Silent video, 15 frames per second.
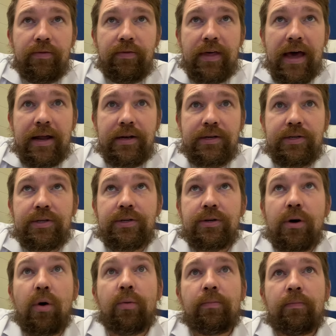That
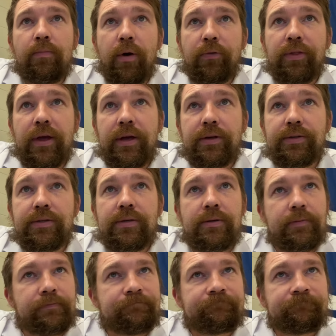oh
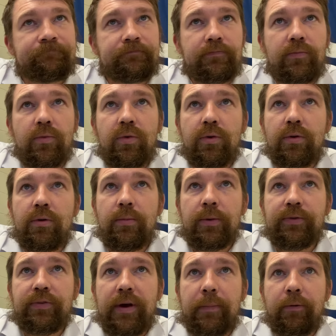birthdays.
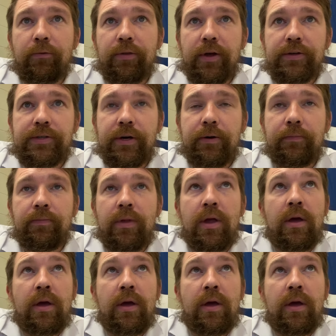Almost forgot birthdays here.